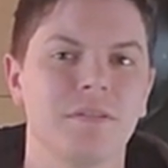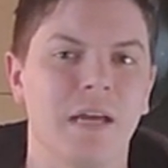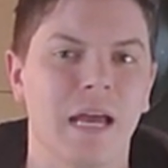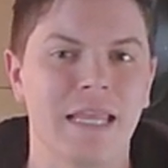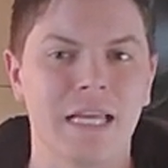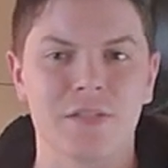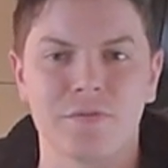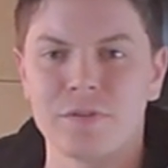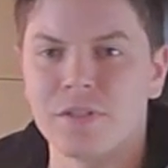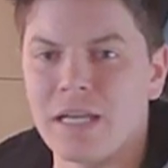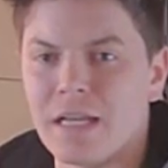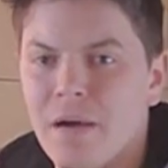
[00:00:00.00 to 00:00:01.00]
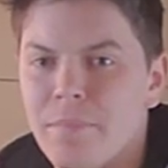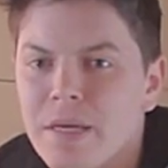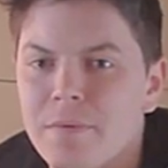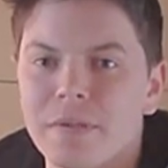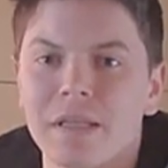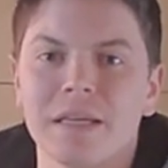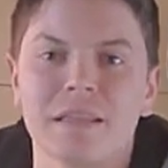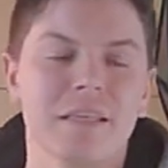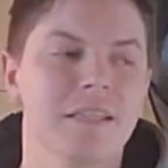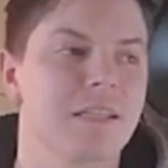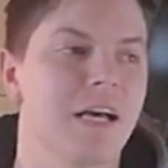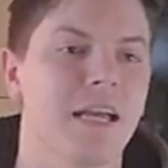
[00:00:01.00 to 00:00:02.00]
and that's for like a big one like
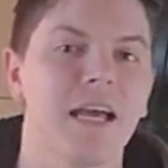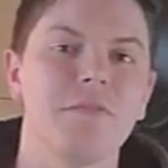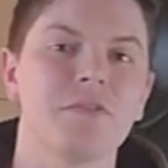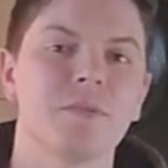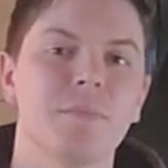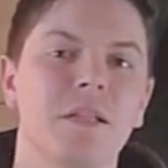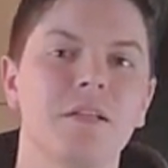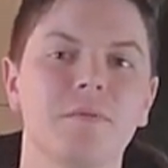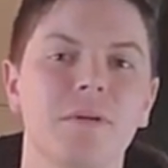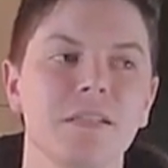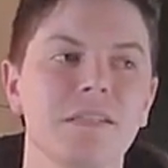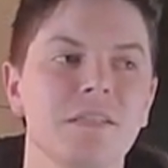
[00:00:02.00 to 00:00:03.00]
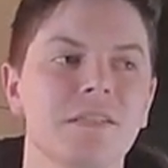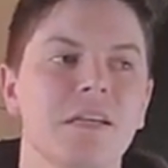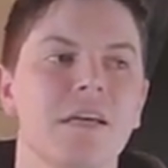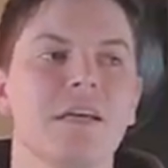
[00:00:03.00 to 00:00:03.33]
this. I have smaller ones